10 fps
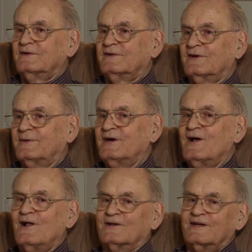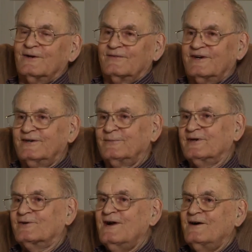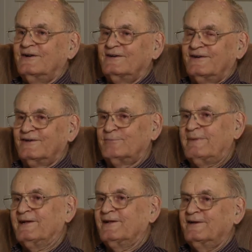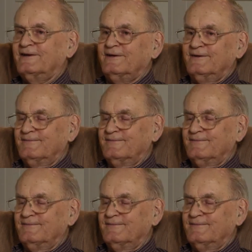So we all get over there and we crowd into this building.